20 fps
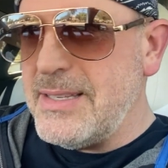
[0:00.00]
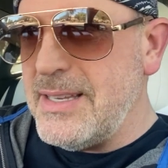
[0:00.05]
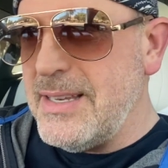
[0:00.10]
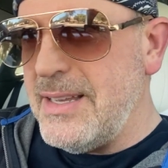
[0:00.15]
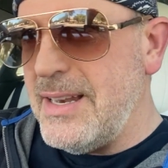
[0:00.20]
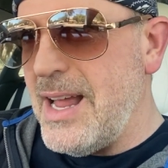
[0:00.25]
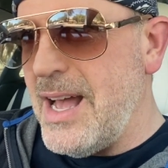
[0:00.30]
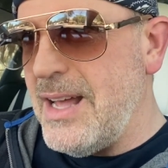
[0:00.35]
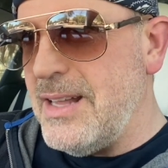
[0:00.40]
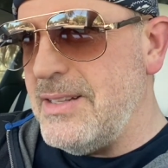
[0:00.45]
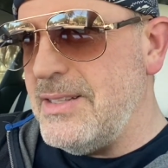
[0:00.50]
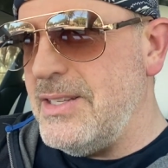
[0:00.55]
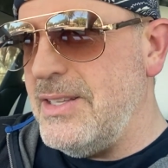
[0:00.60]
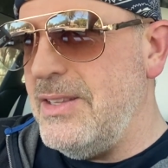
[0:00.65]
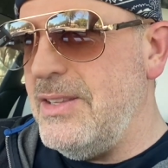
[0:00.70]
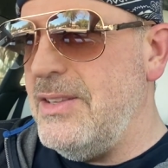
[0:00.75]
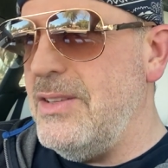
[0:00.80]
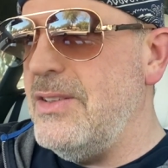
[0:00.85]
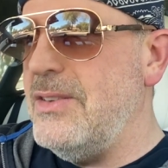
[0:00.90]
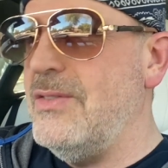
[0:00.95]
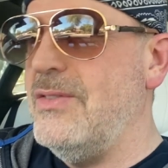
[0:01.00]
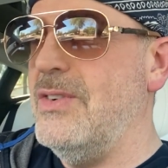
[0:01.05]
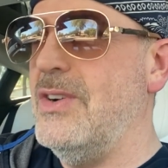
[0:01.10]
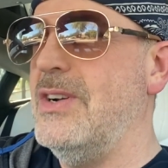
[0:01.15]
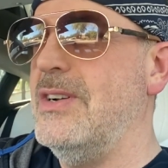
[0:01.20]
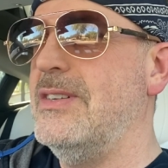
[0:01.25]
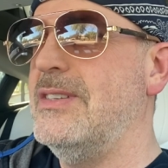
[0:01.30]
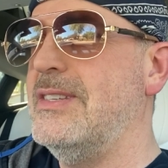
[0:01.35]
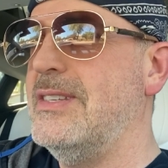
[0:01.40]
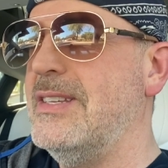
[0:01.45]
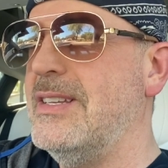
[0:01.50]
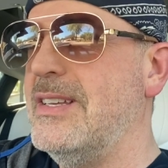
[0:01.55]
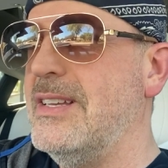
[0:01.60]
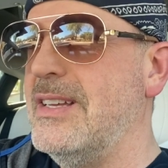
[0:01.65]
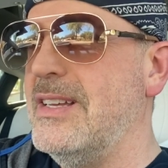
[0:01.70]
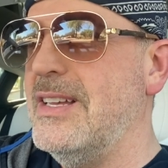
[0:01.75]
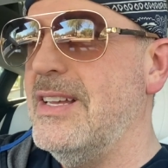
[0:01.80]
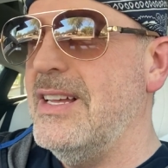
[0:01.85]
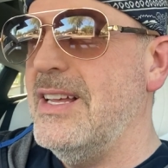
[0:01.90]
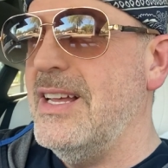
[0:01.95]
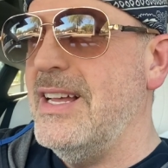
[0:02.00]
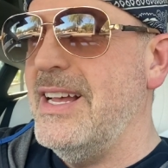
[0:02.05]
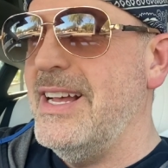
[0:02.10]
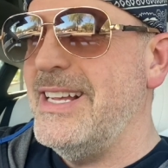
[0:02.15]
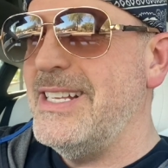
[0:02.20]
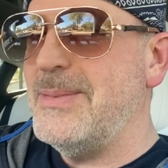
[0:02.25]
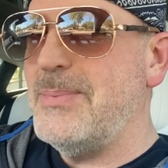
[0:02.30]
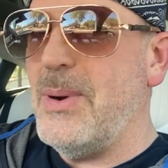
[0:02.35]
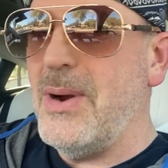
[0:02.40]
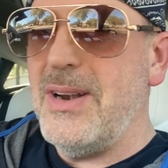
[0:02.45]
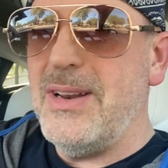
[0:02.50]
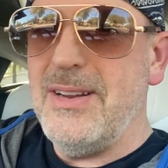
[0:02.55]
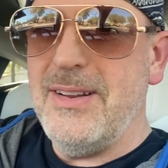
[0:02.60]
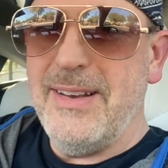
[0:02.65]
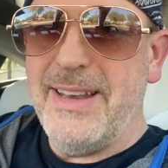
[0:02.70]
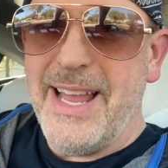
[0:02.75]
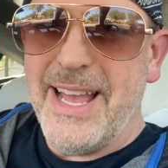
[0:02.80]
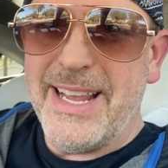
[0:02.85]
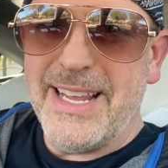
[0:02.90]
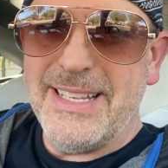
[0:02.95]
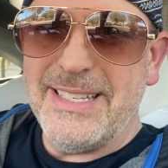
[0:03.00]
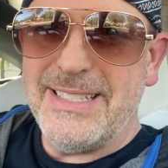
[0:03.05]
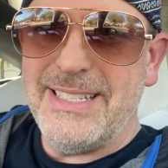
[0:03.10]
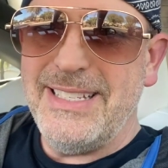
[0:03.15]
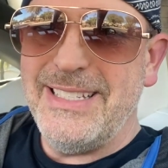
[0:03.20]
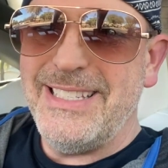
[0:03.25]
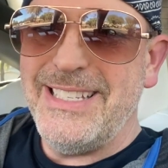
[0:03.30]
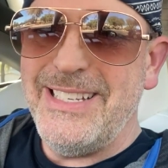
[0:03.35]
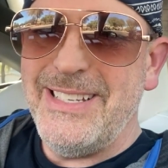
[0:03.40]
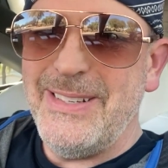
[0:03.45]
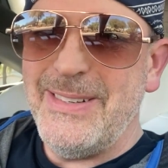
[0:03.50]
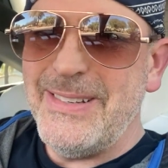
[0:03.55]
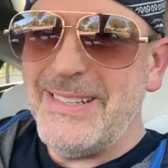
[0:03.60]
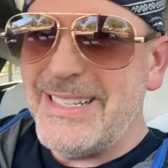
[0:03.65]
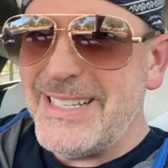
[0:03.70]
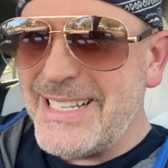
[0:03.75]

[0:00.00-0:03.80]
it out into the universe, that's part of your legacy too.